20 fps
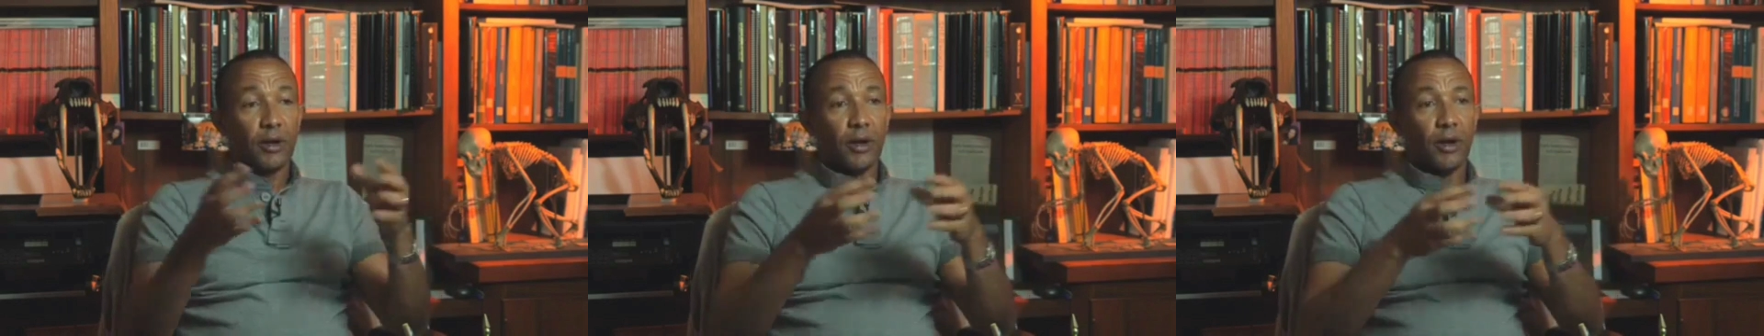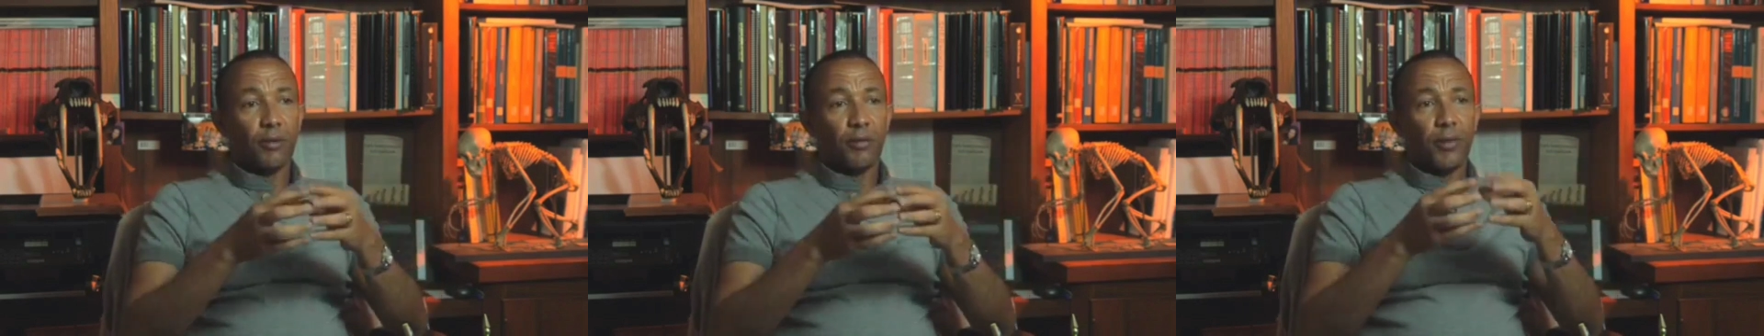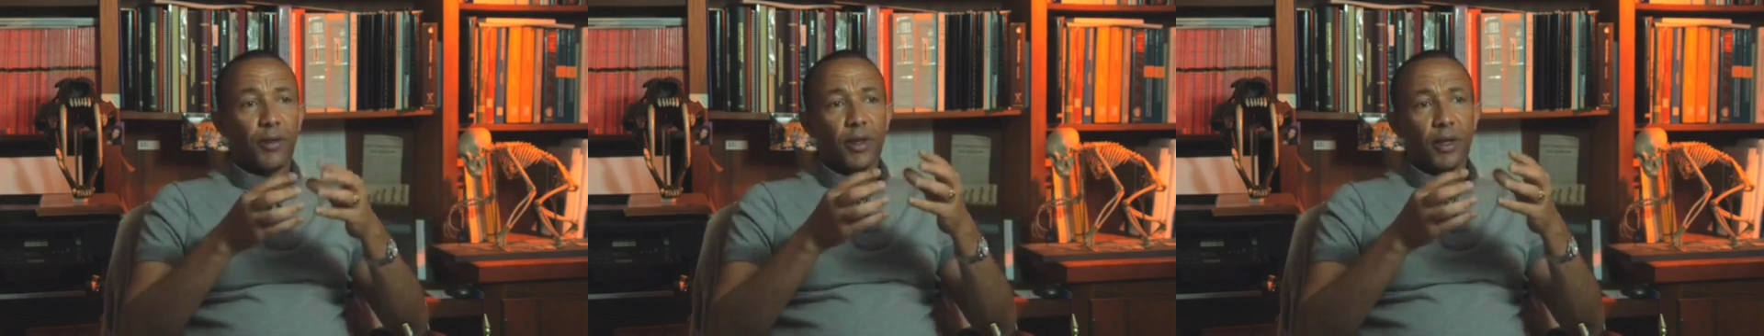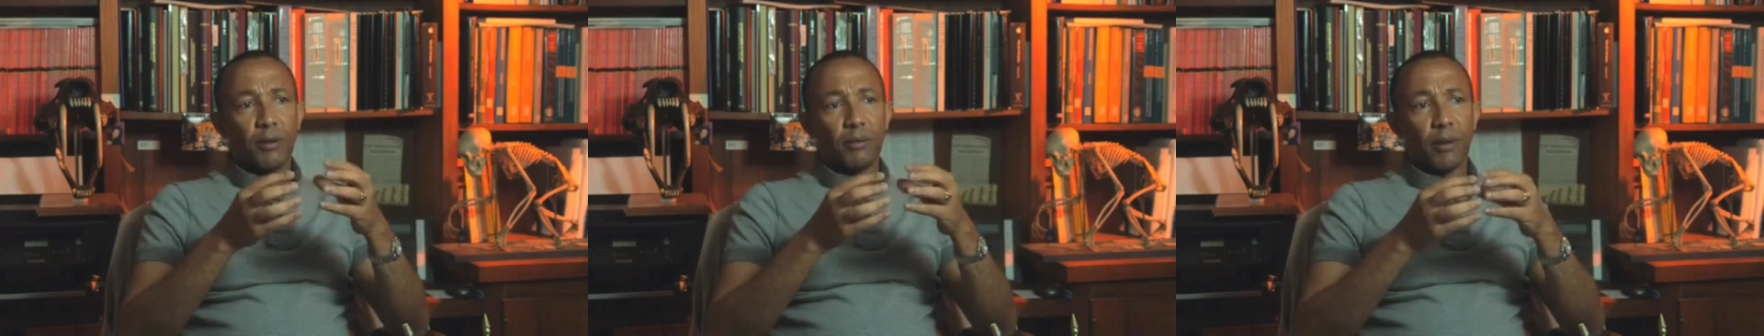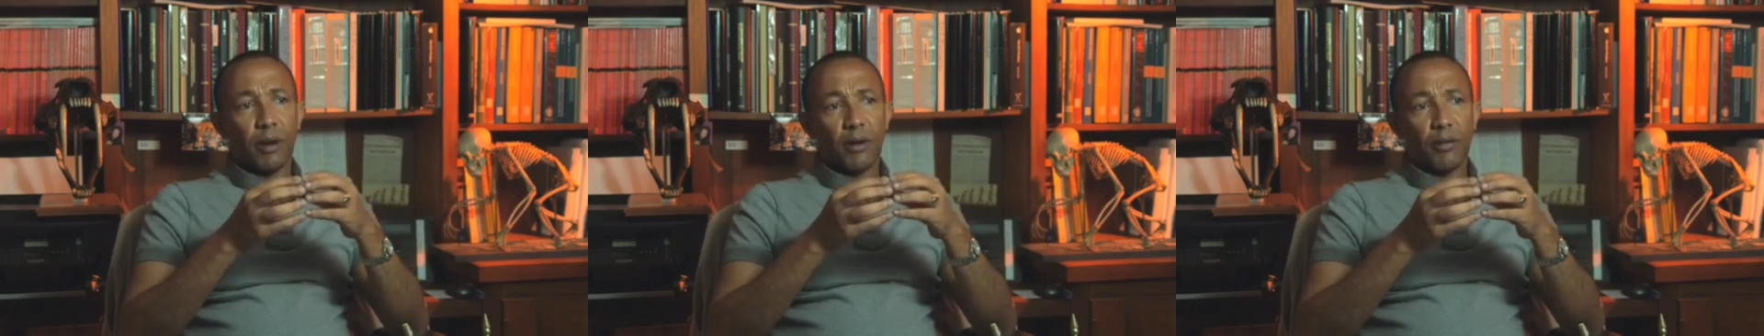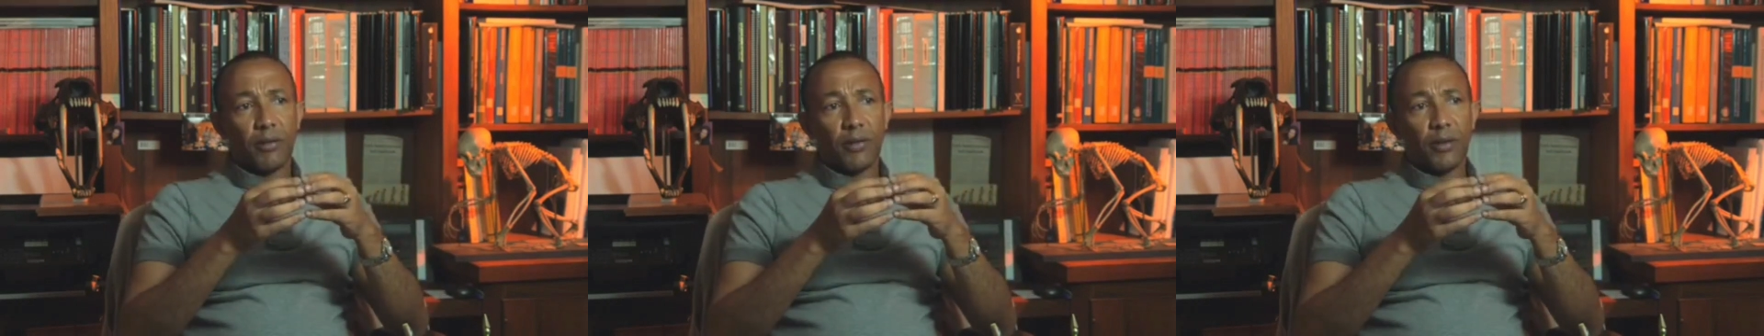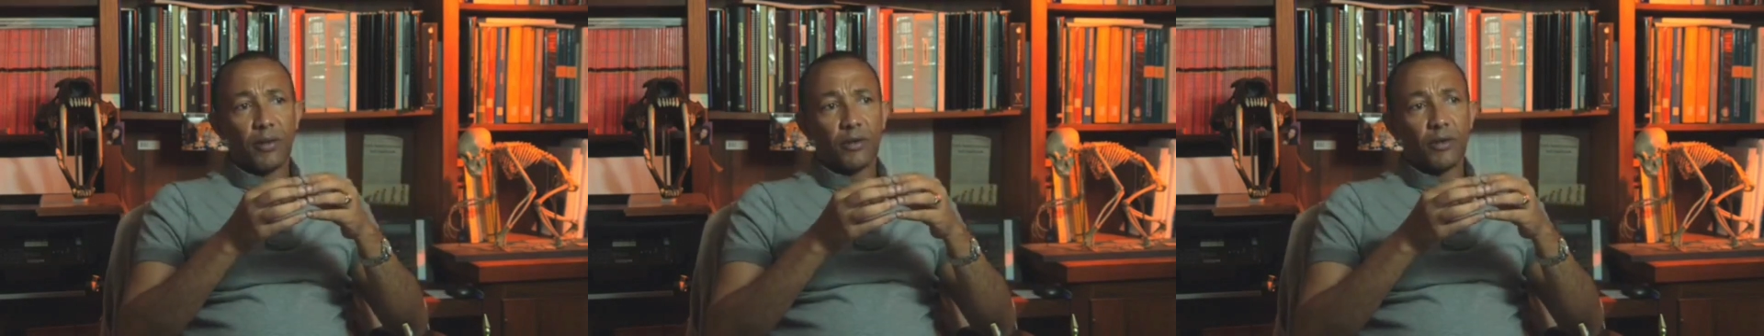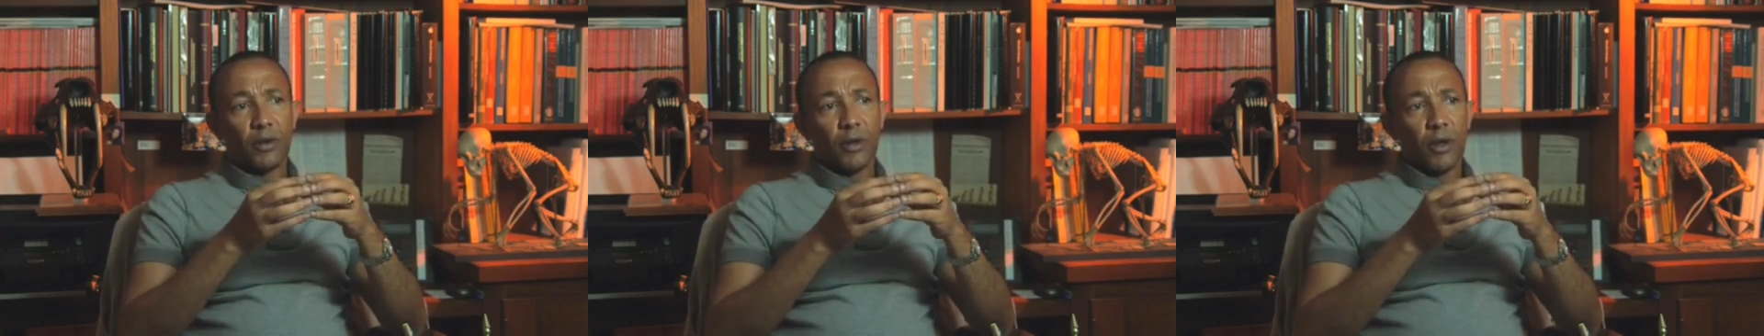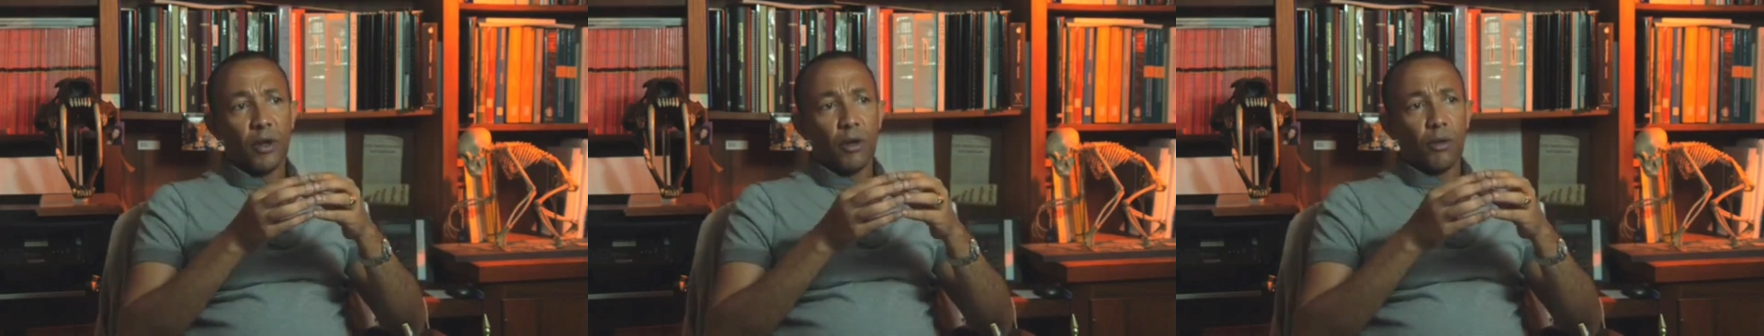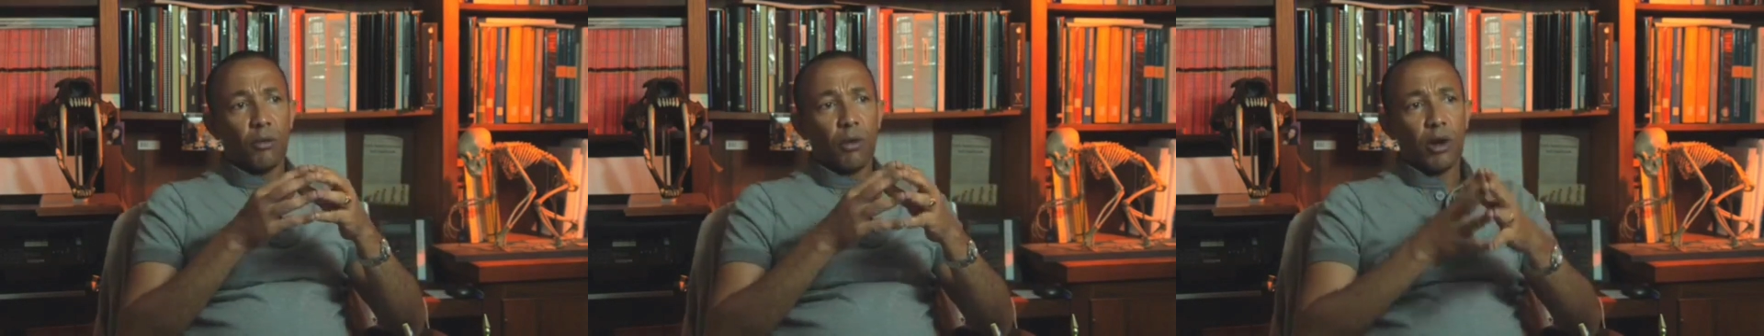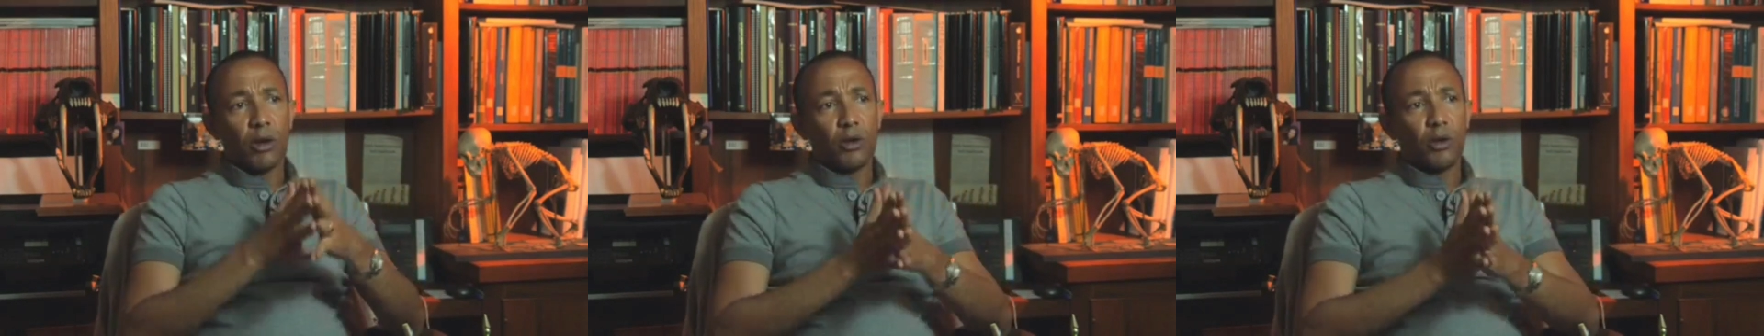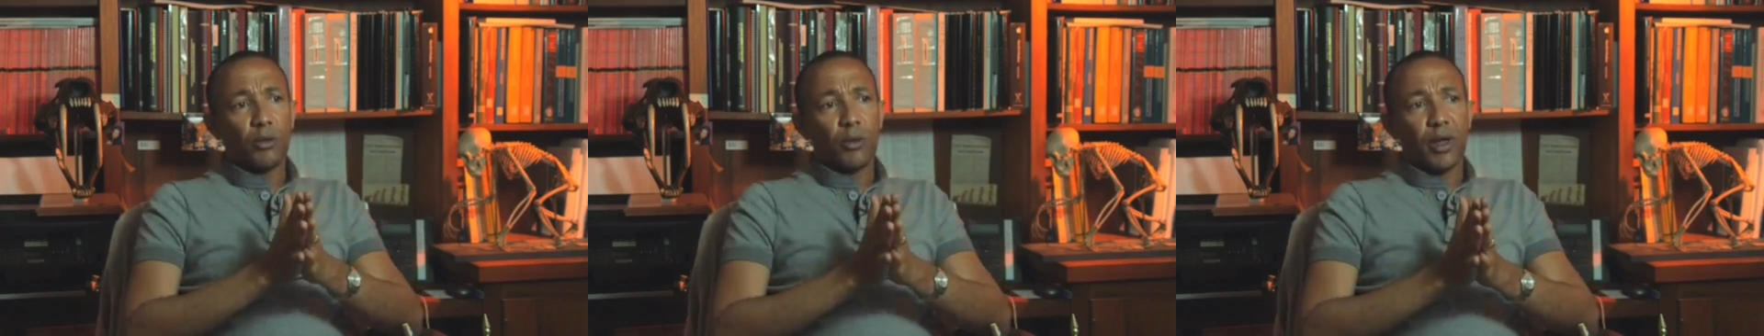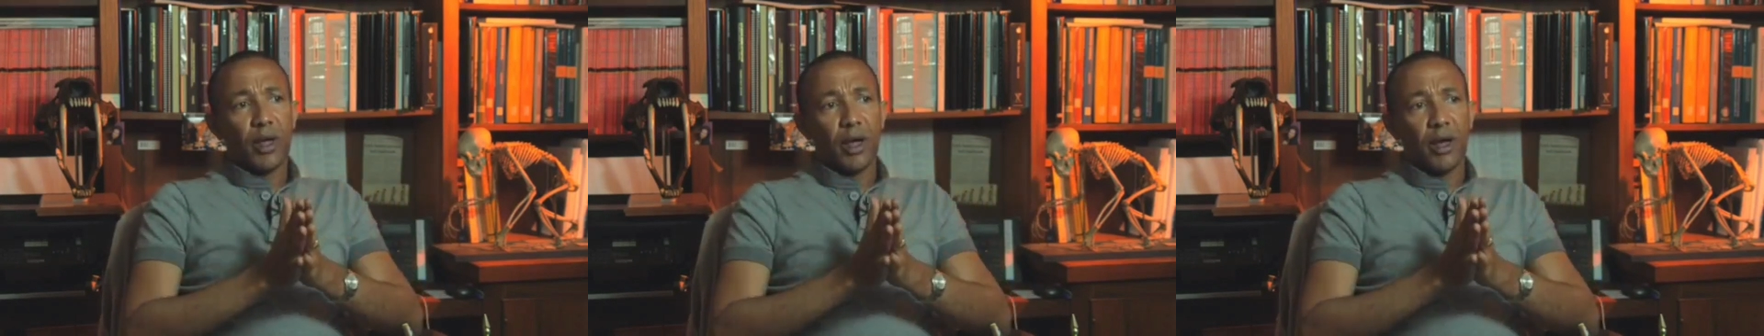Now, think about this. Why
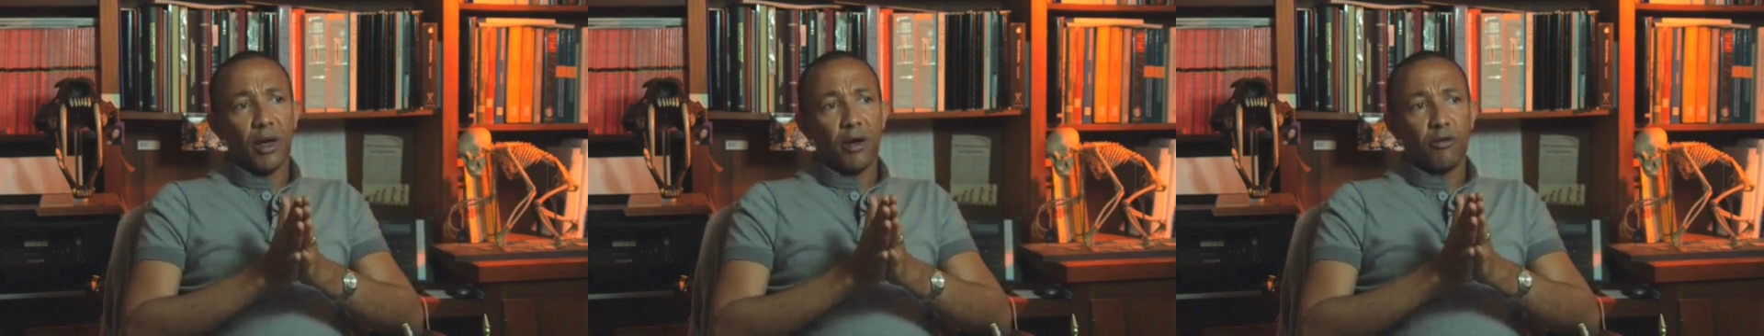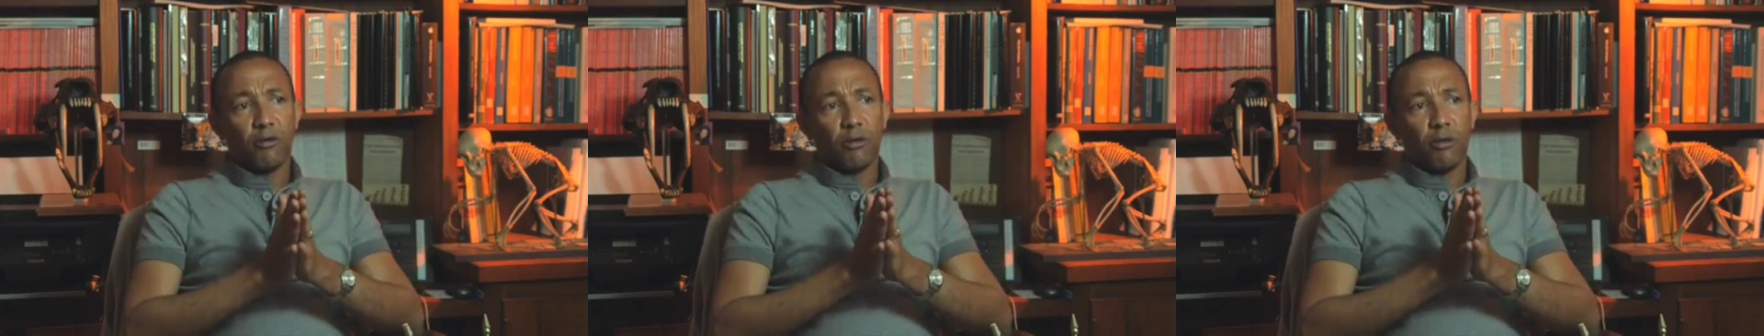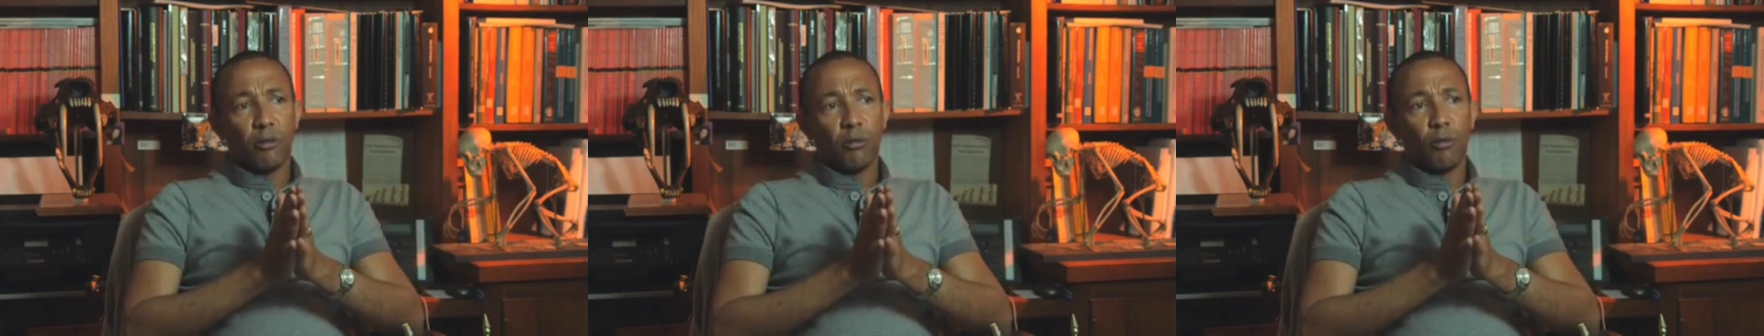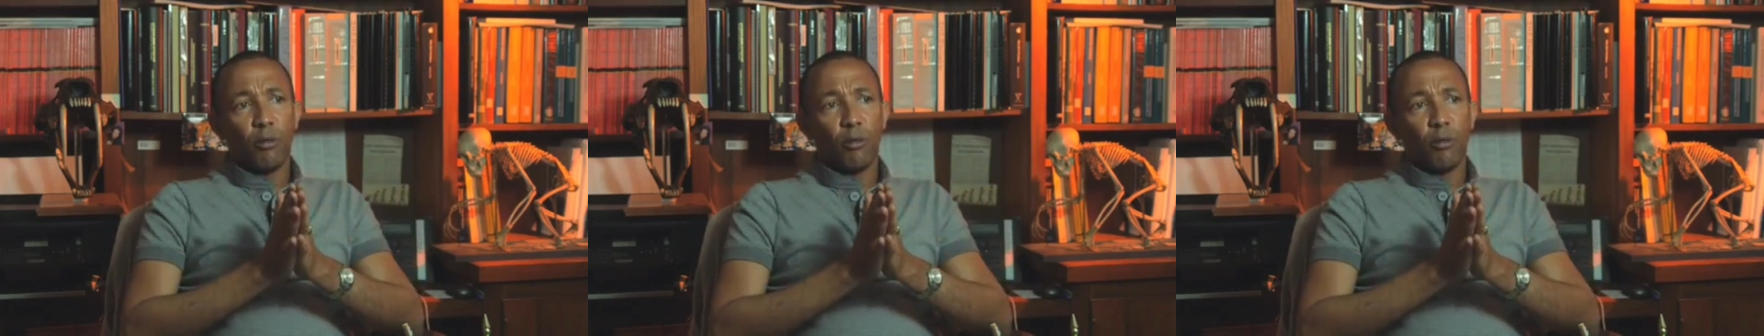do we have